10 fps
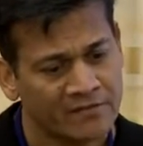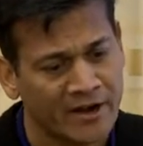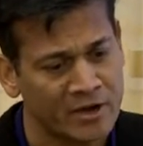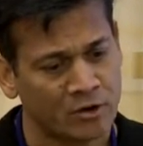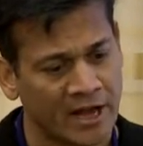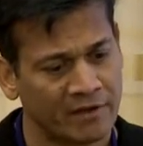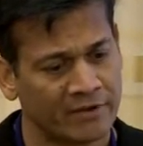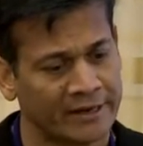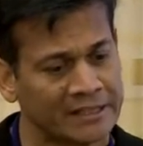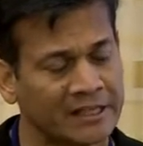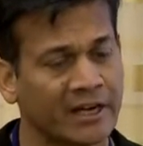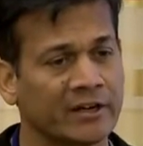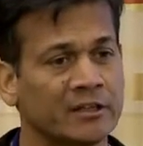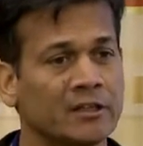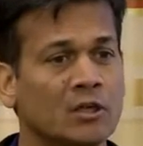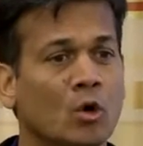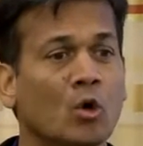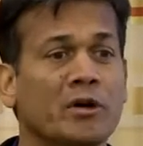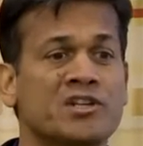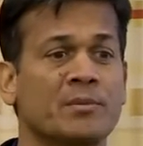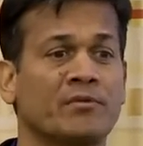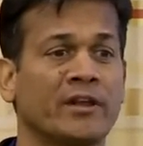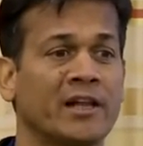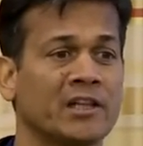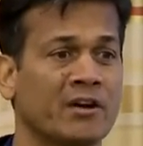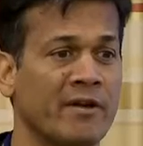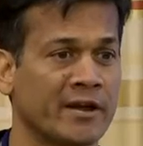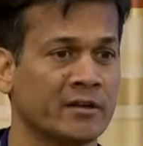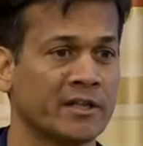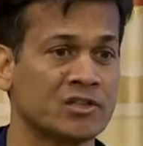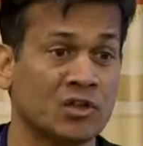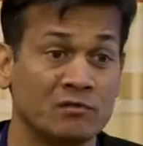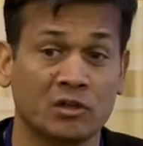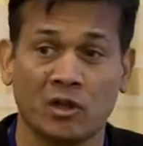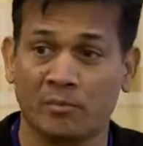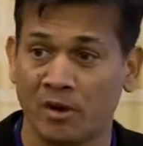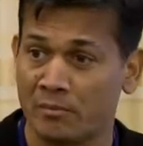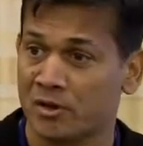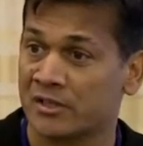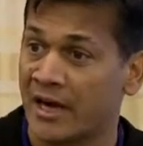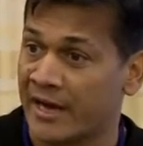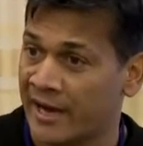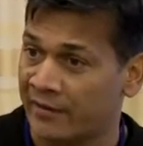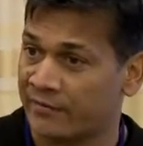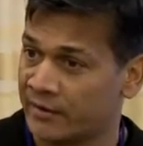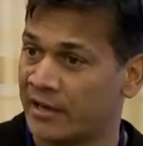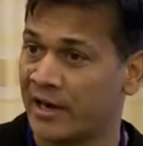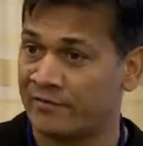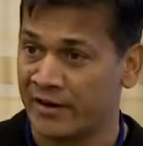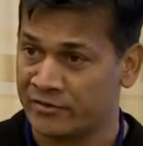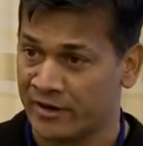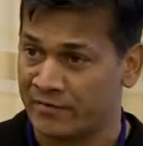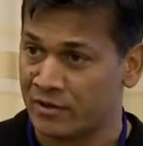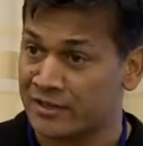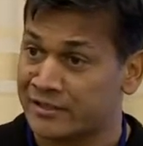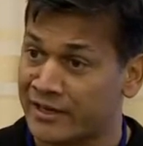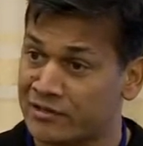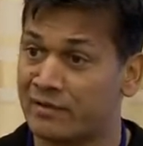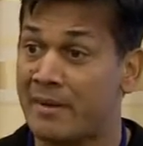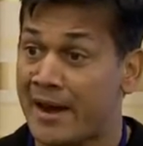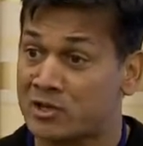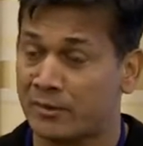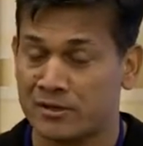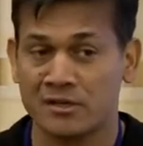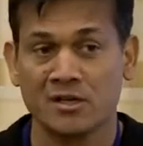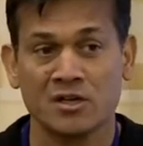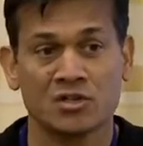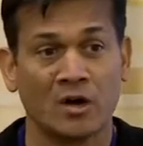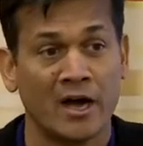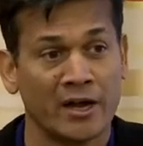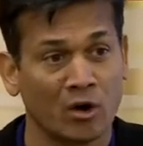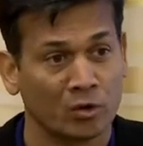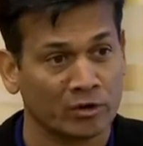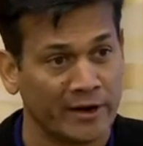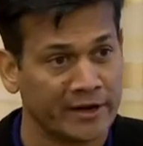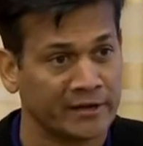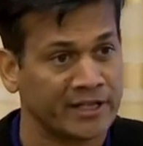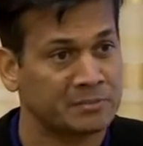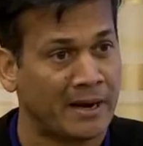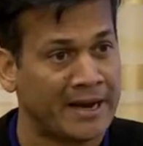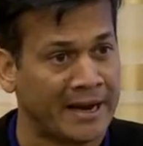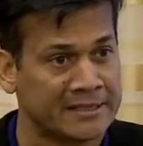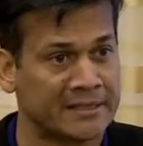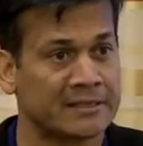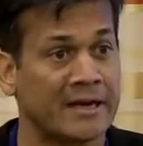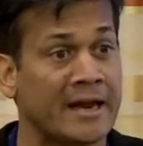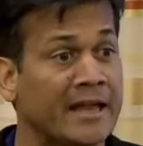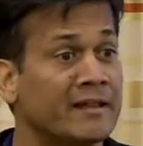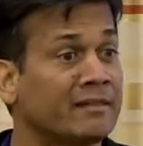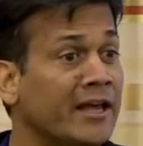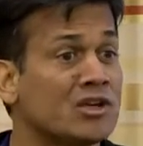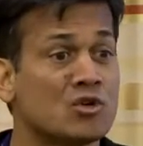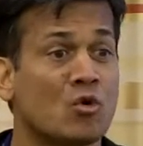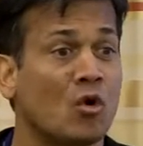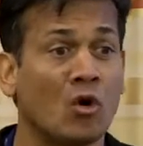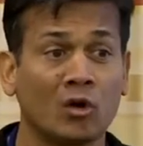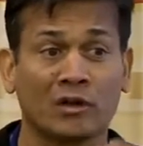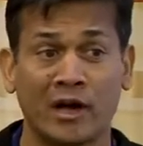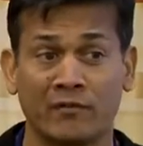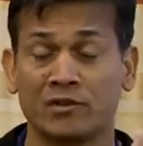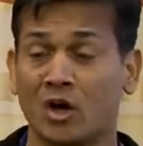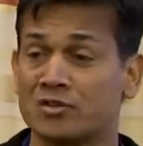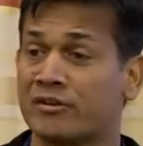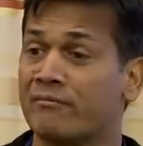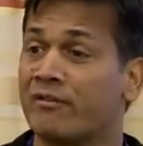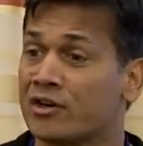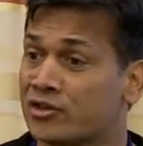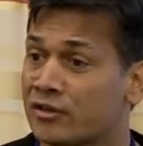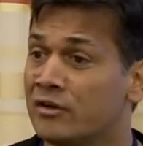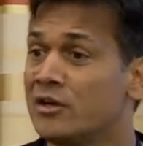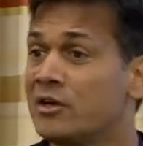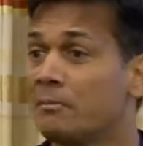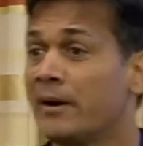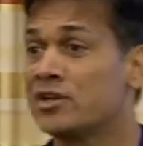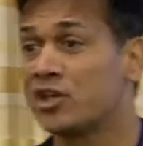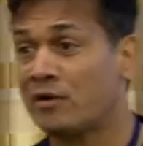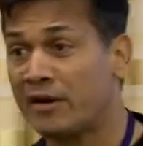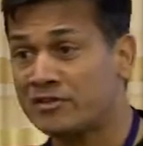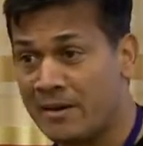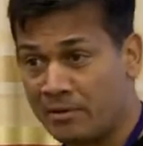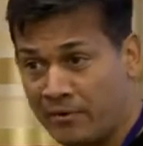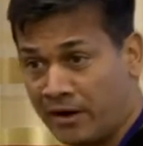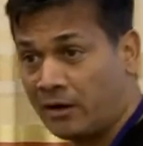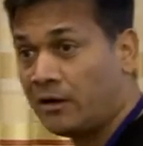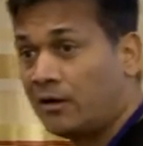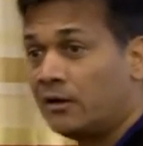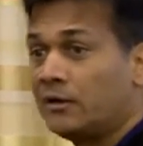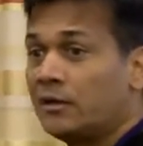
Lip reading: if I could have a healthcare ownership of the healthcare record, that solves a lot of problems because I have, and if I drive the consent-driven management, so I own the record, it's my asset, and I can then do all kind of downstream function by sharing temporary